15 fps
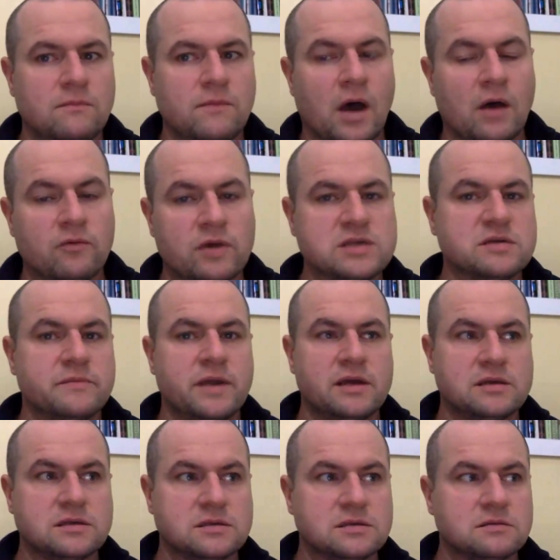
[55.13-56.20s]

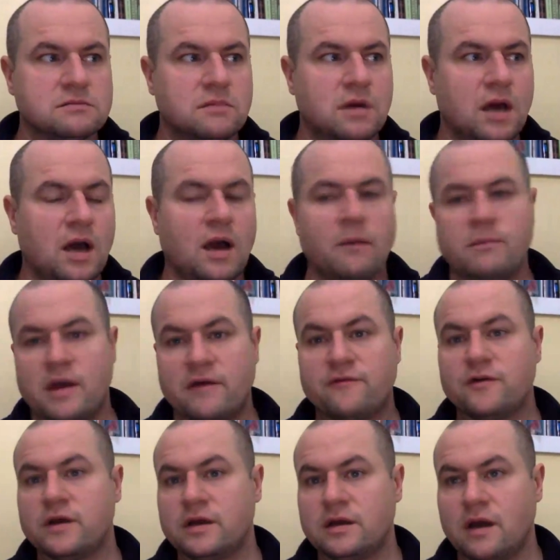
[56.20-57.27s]
resumes
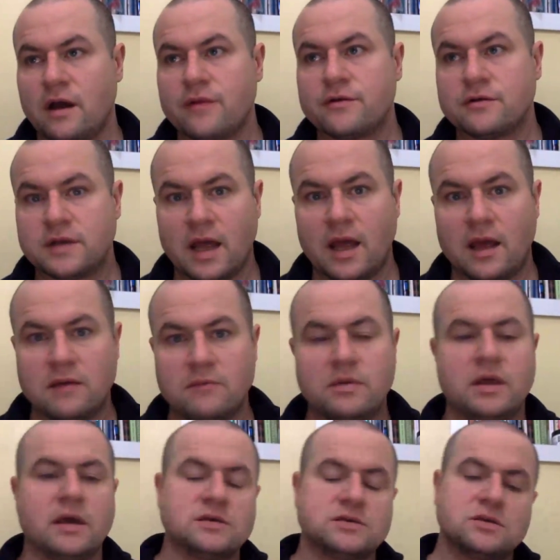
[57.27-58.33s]
every other day,
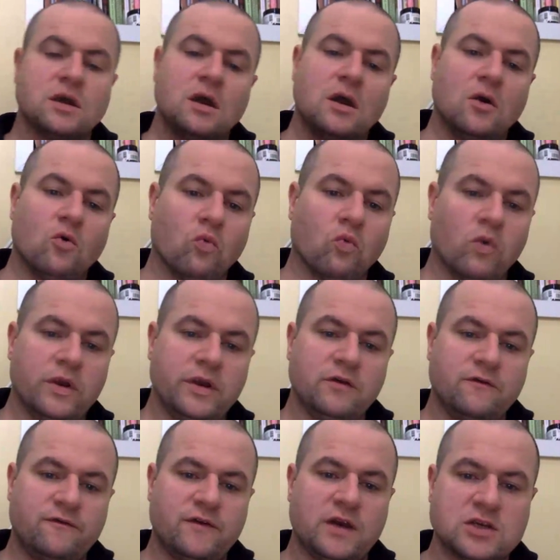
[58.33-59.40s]
because when you
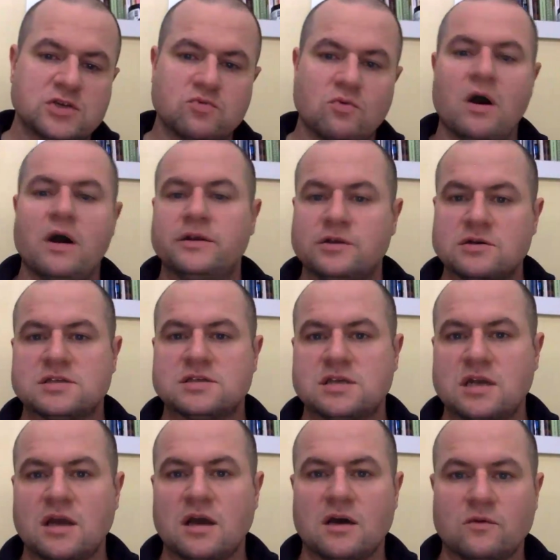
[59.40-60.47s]
finish one, you're
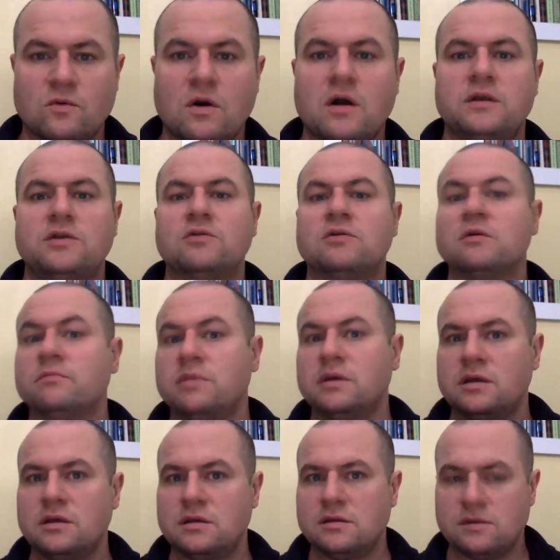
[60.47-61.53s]
sitting on one. You can
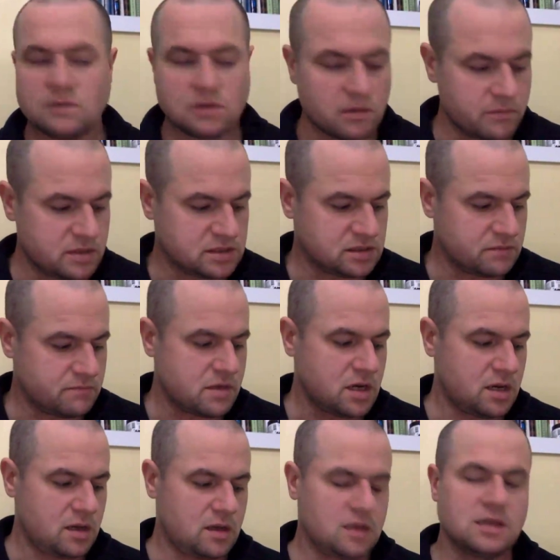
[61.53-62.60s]
be
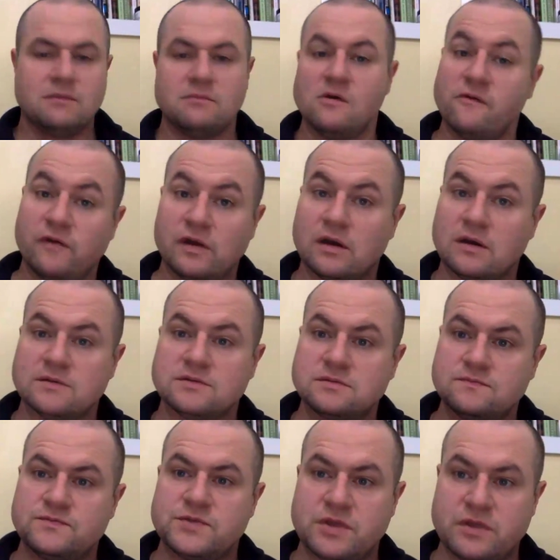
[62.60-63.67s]
submitting and then moving on
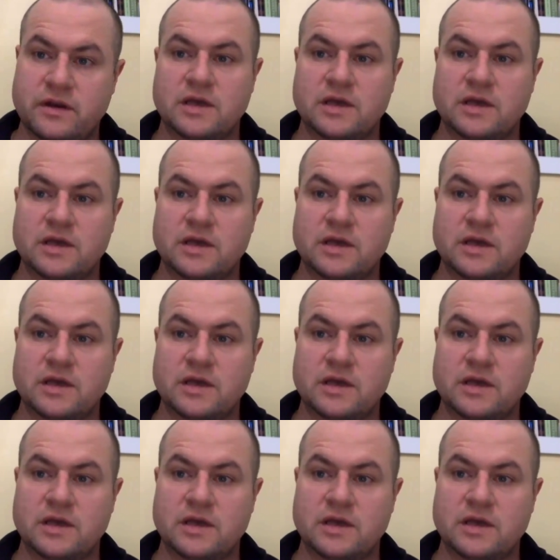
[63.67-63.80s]
to the